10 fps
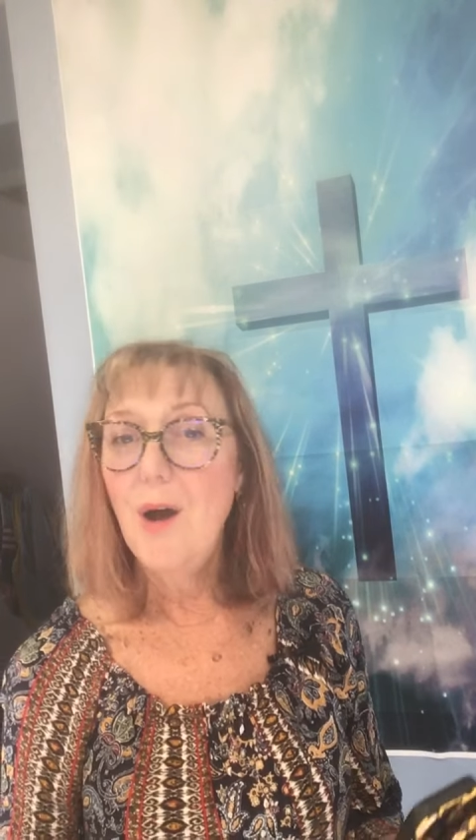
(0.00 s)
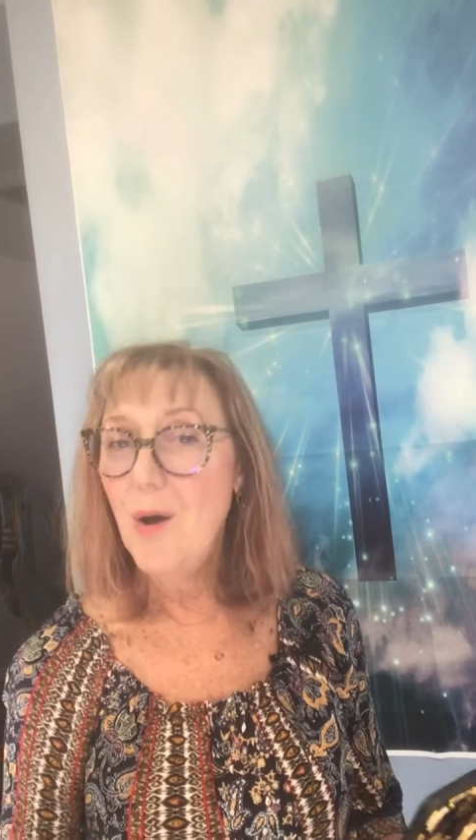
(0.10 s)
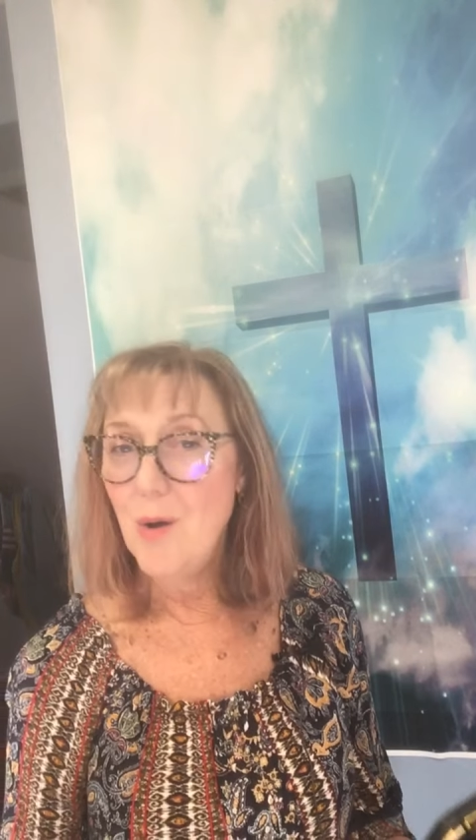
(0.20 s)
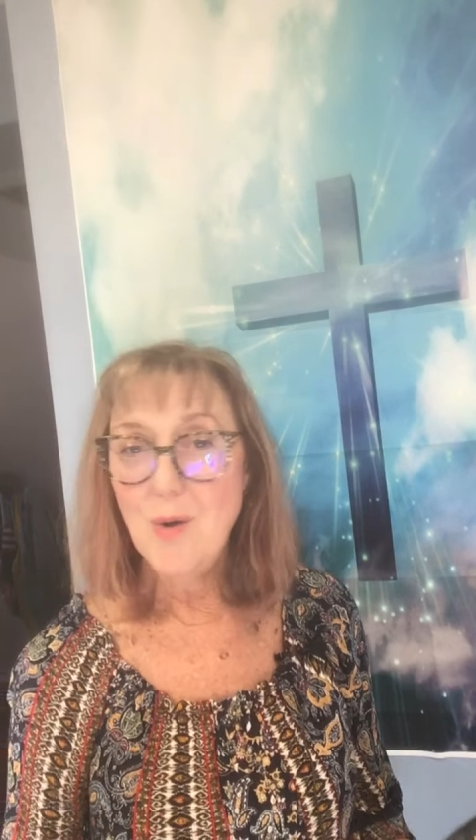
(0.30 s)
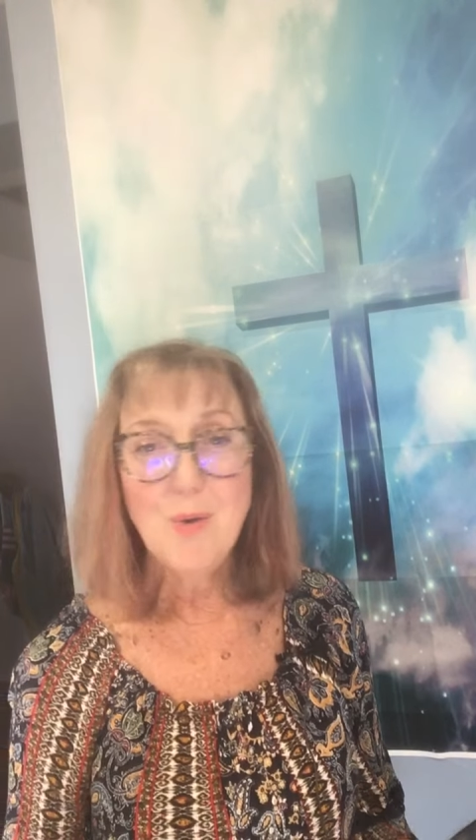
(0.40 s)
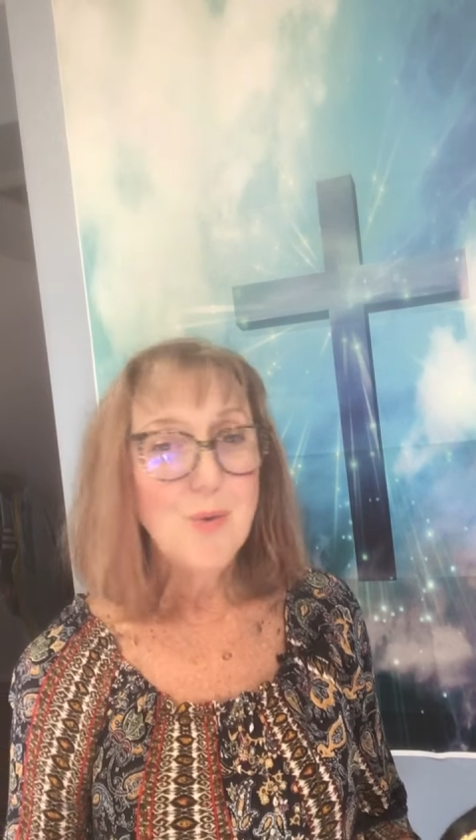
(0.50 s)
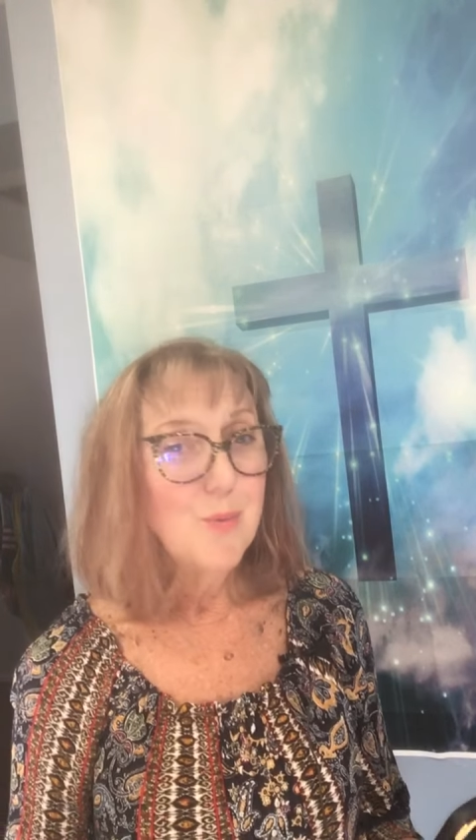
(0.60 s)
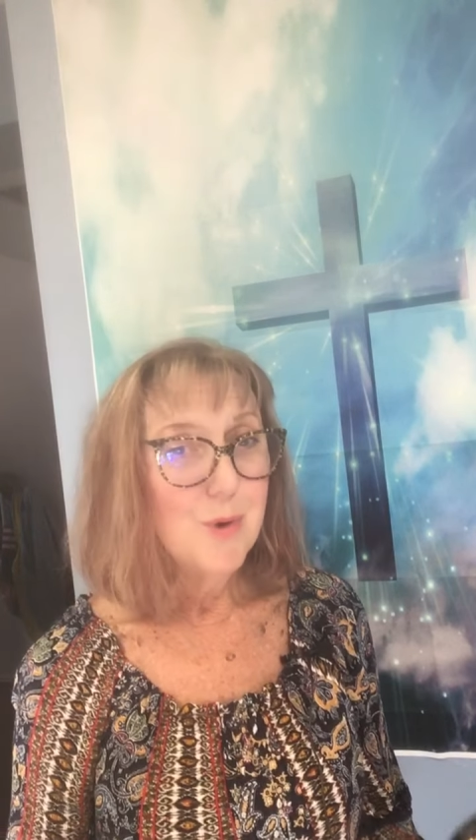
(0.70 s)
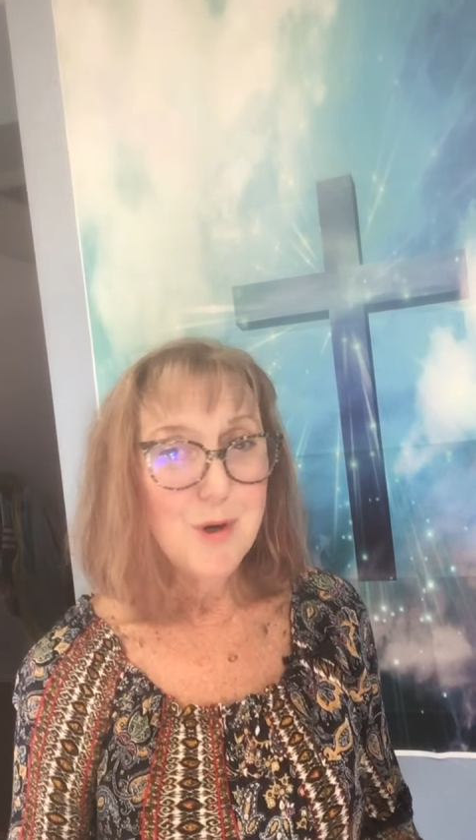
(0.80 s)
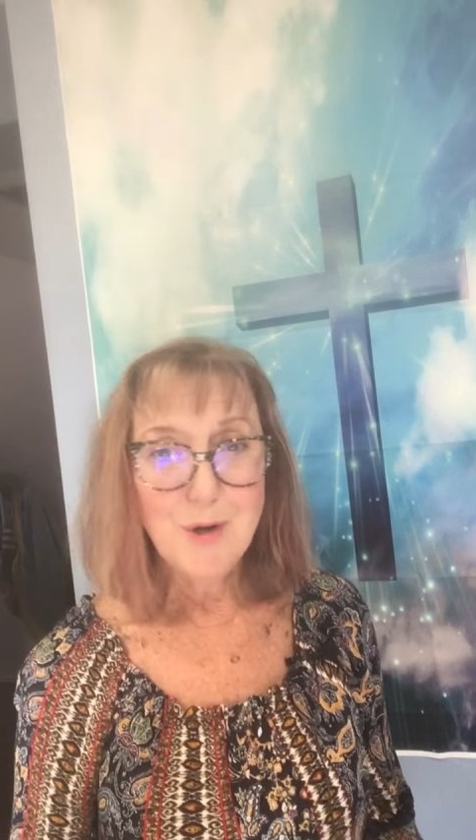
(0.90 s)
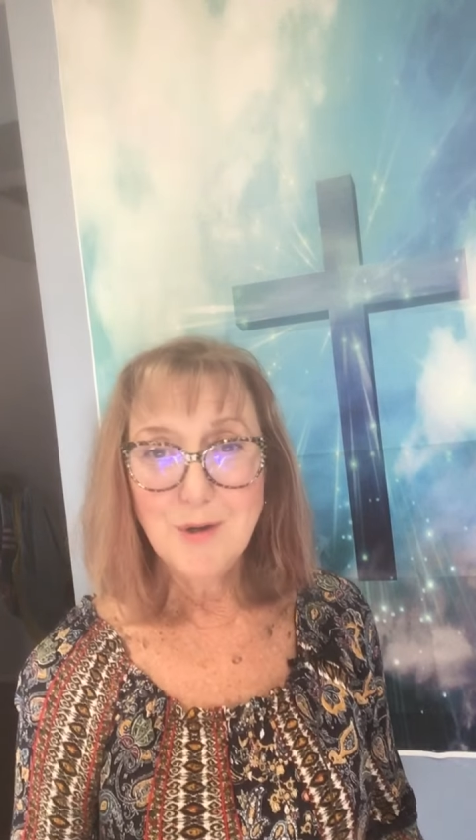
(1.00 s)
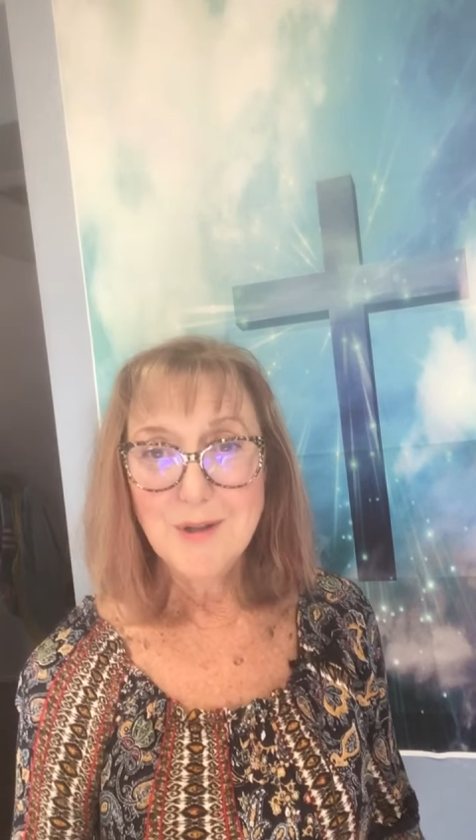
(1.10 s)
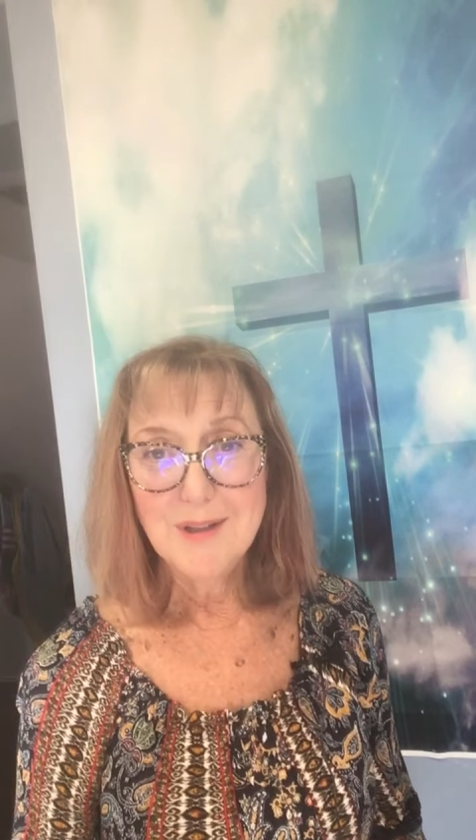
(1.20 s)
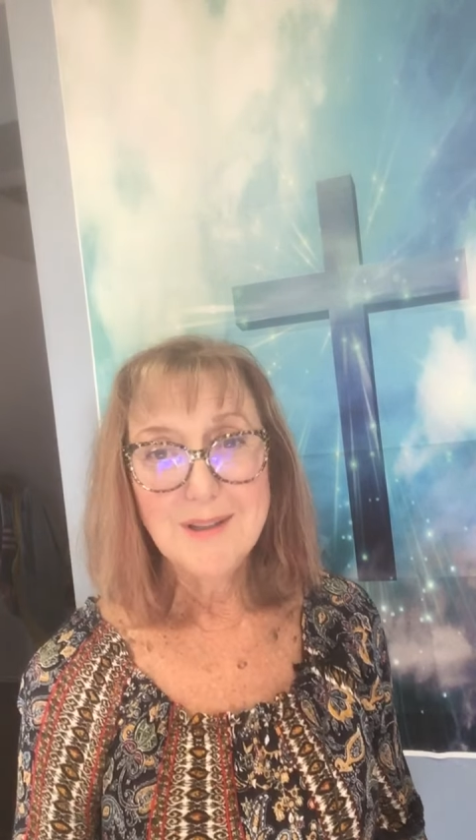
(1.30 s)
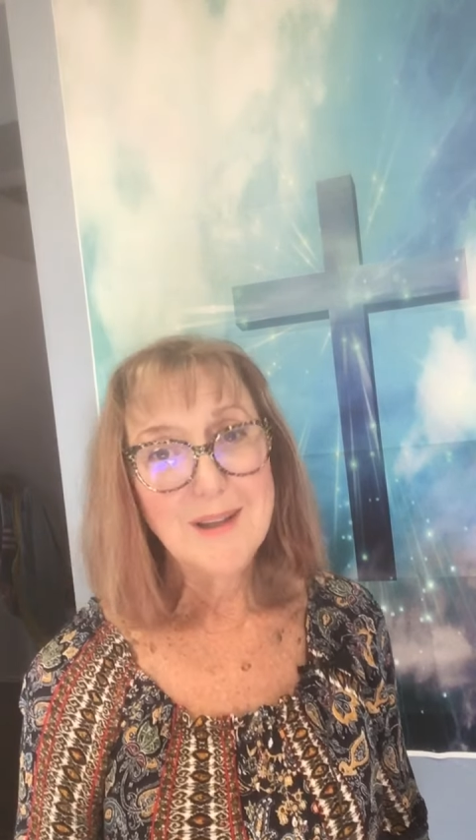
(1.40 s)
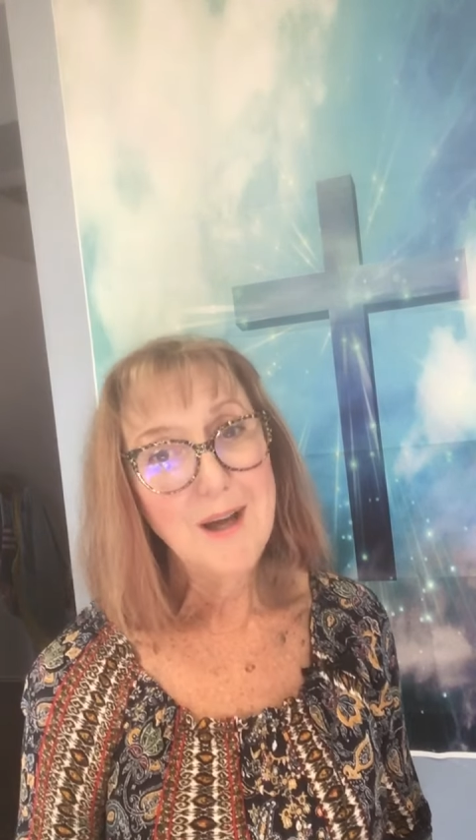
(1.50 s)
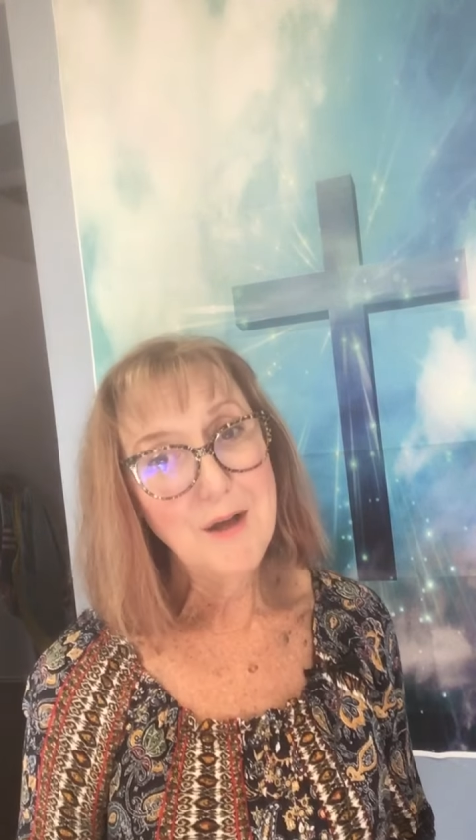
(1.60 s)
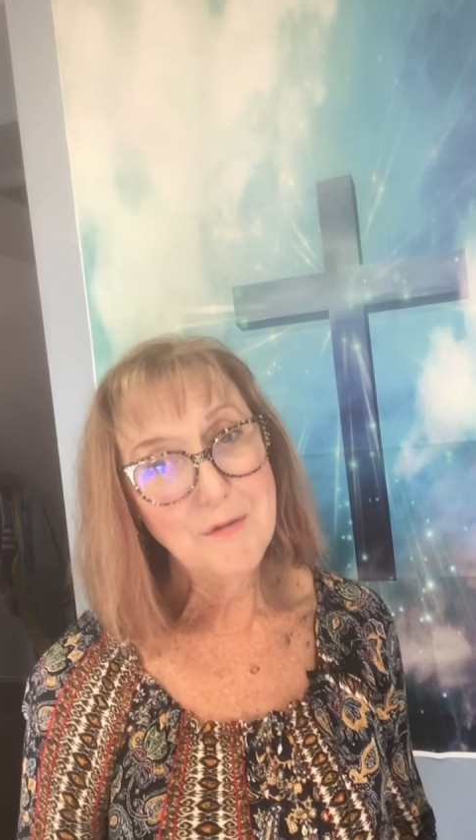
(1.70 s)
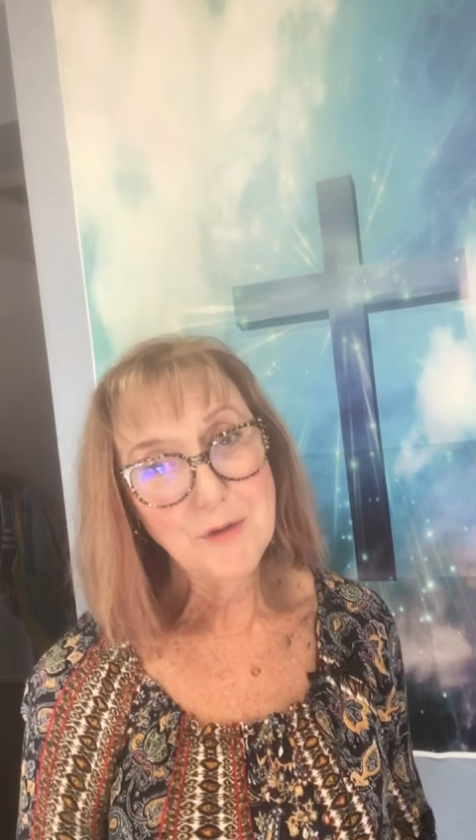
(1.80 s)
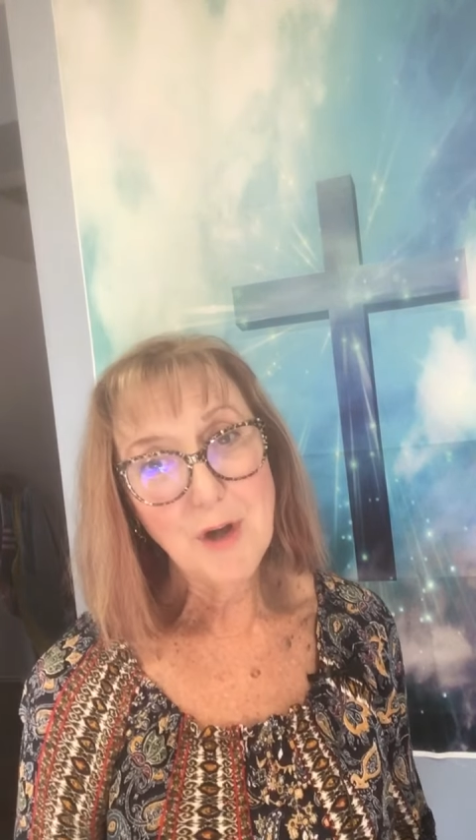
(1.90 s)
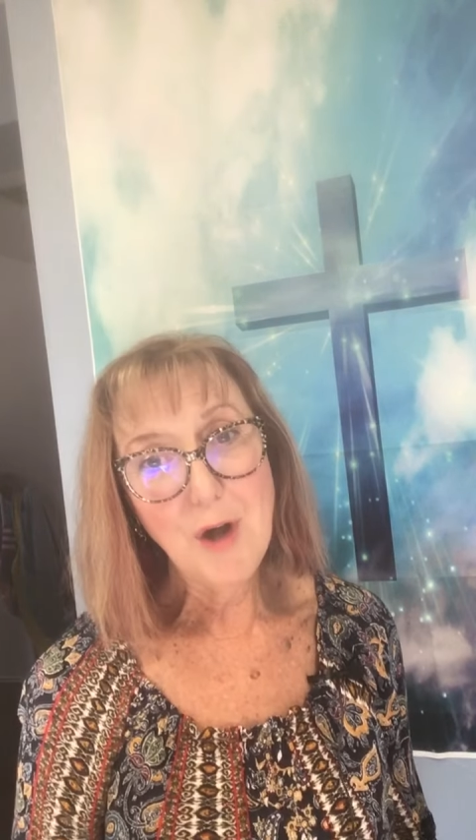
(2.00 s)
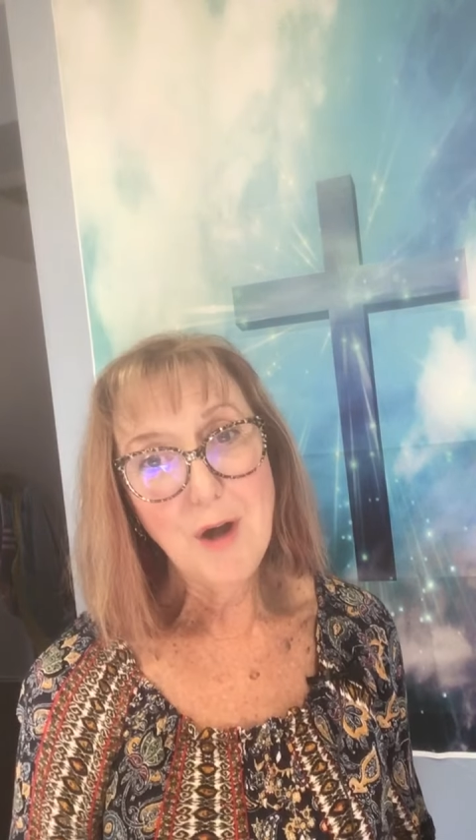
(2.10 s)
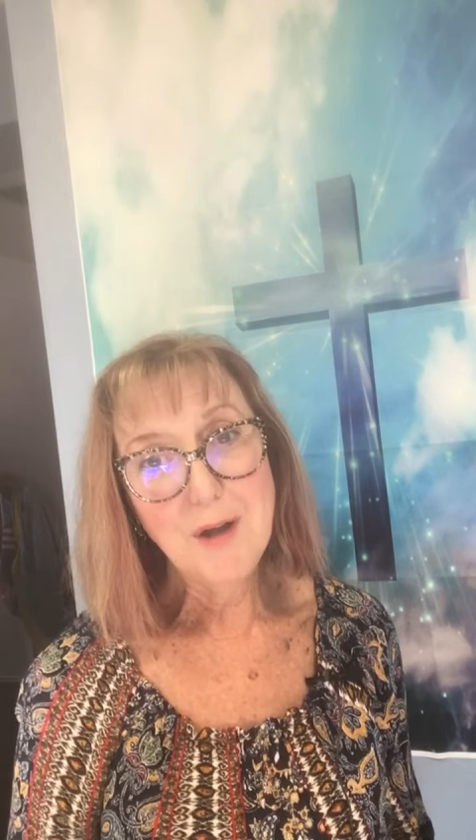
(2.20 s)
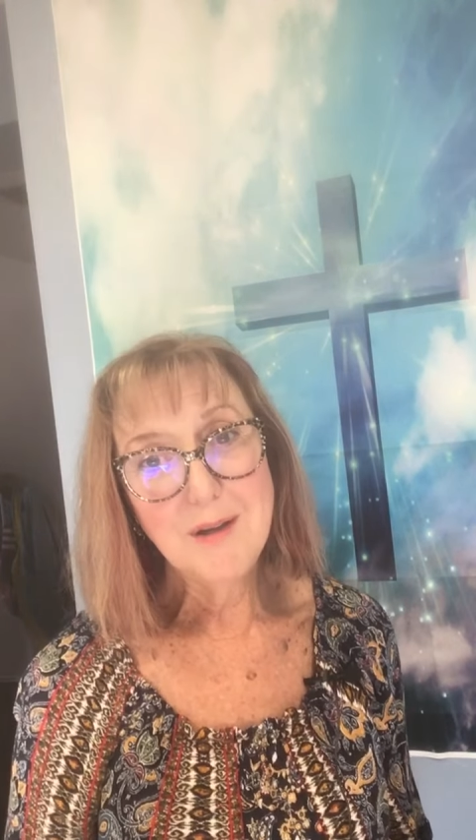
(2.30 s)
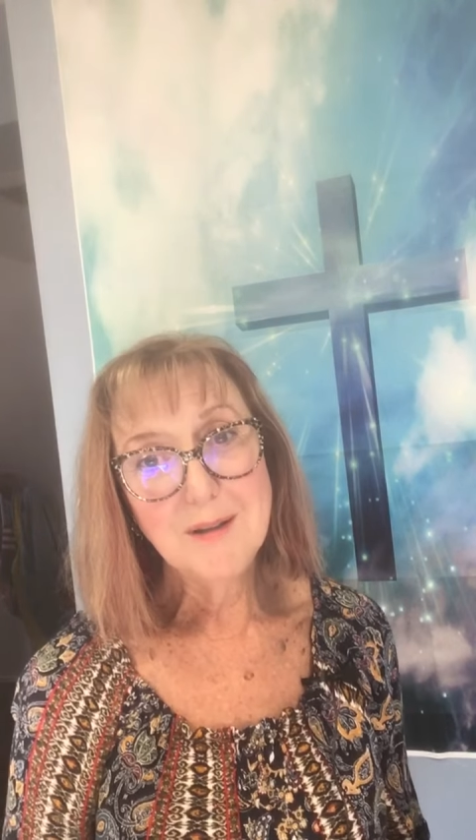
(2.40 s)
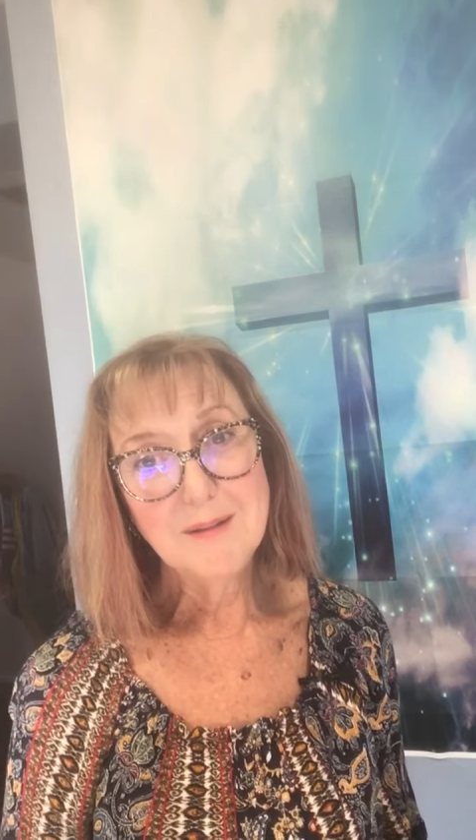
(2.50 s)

O Word of God.